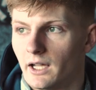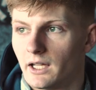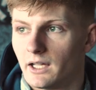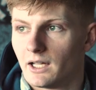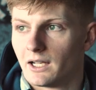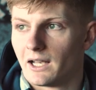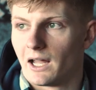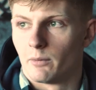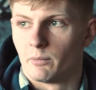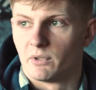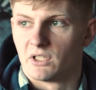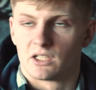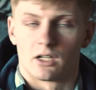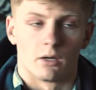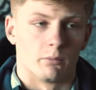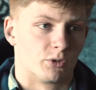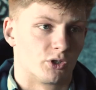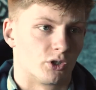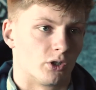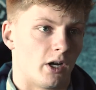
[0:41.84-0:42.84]
allowed me to
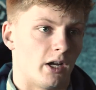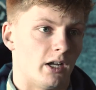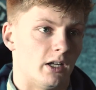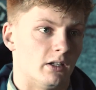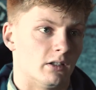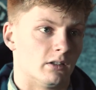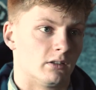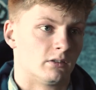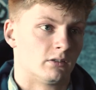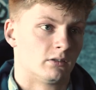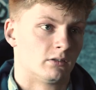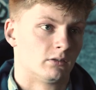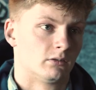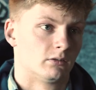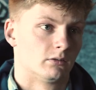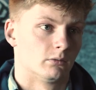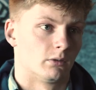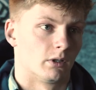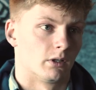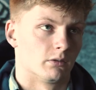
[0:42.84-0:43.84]
come train
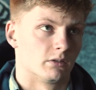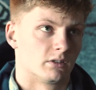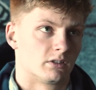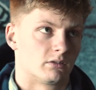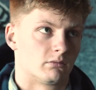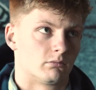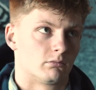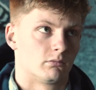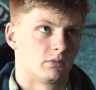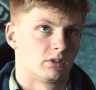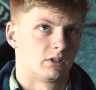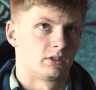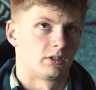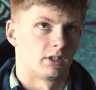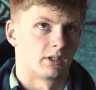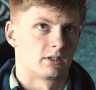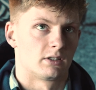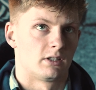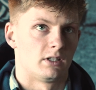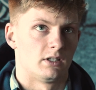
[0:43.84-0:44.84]
when I was
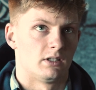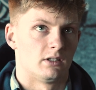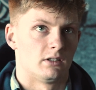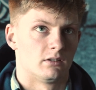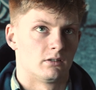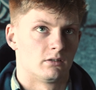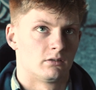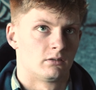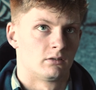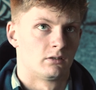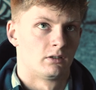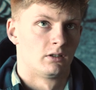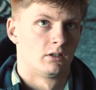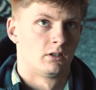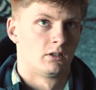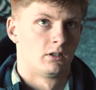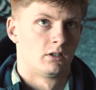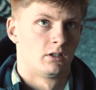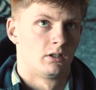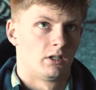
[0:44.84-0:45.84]
16.
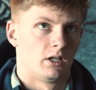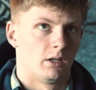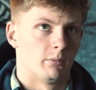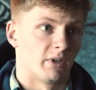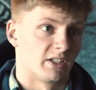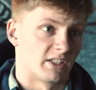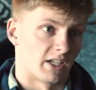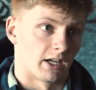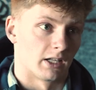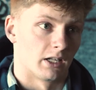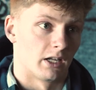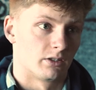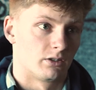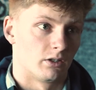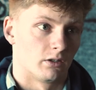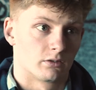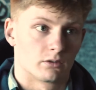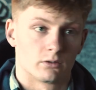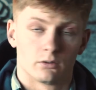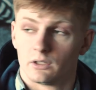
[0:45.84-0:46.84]
In my second last
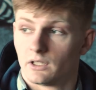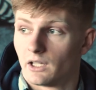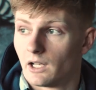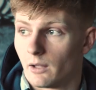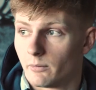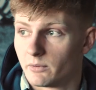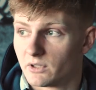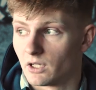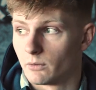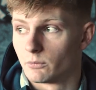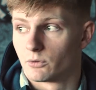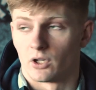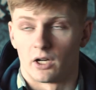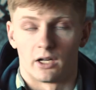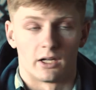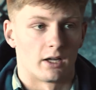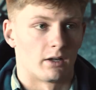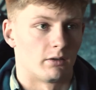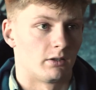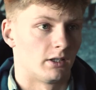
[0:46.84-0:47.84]
year of school, he allowed me to come
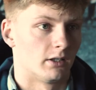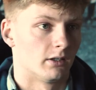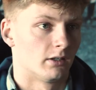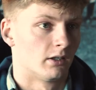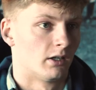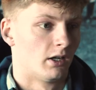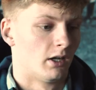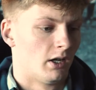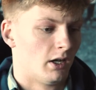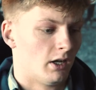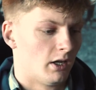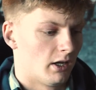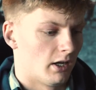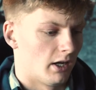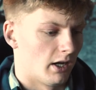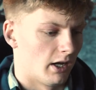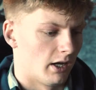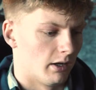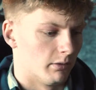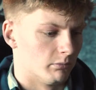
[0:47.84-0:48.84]
train down here,
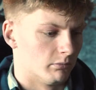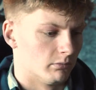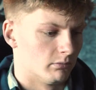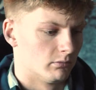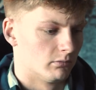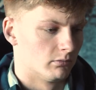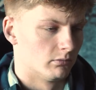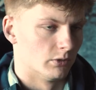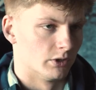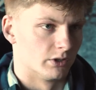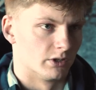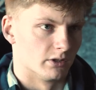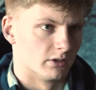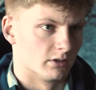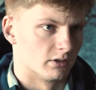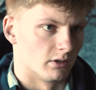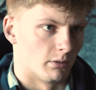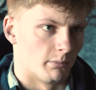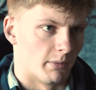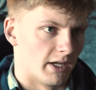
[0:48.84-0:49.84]
which
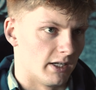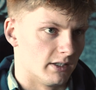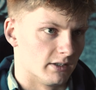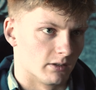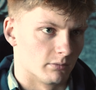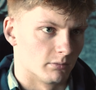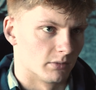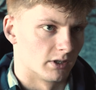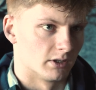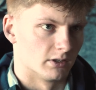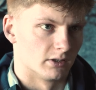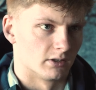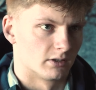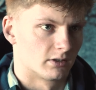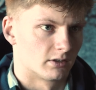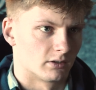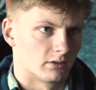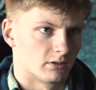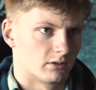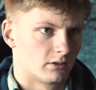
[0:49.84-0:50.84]
is amazing because
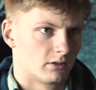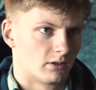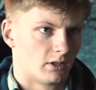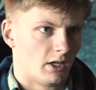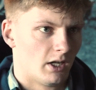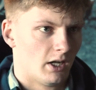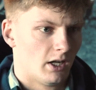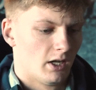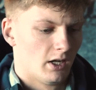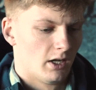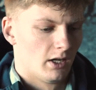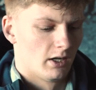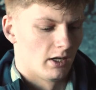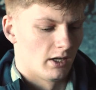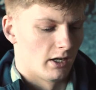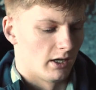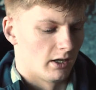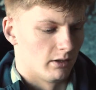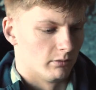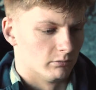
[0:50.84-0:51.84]
it's
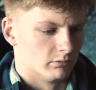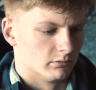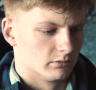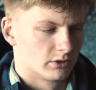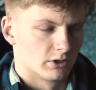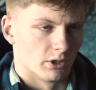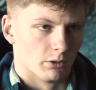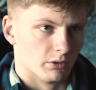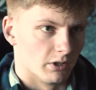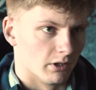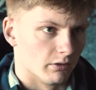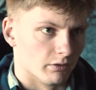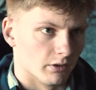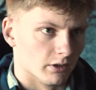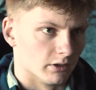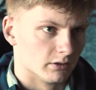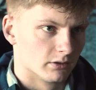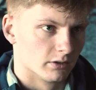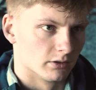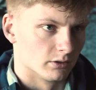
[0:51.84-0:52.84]
so
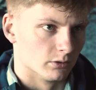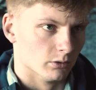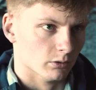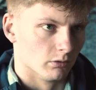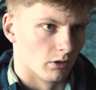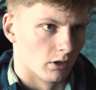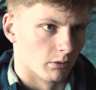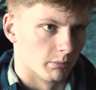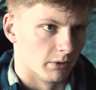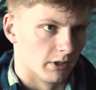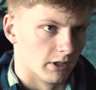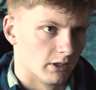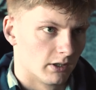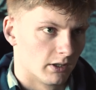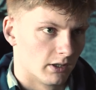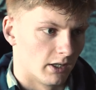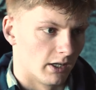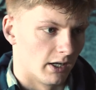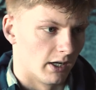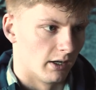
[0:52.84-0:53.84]
different to school rugby.
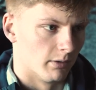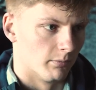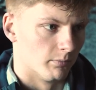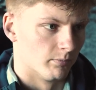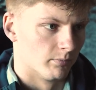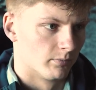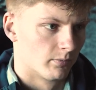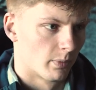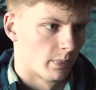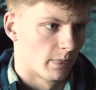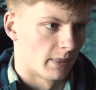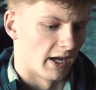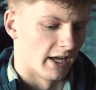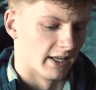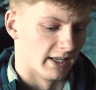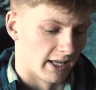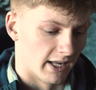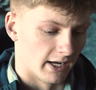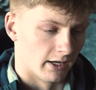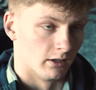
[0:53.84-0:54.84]

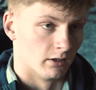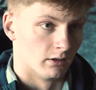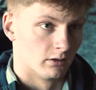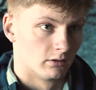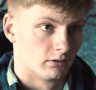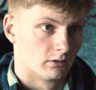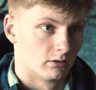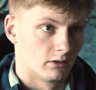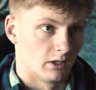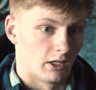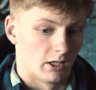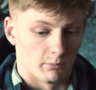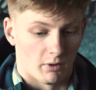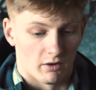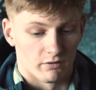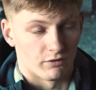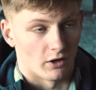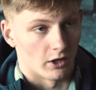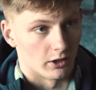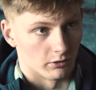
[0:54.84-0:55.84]
And then in my
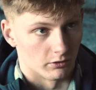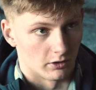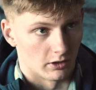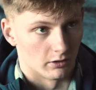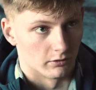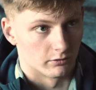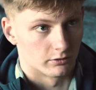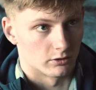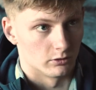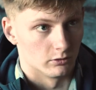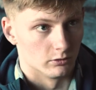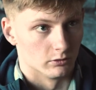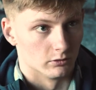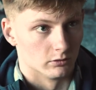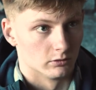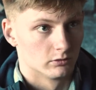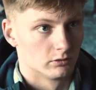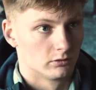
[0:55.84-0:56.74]
final year of school,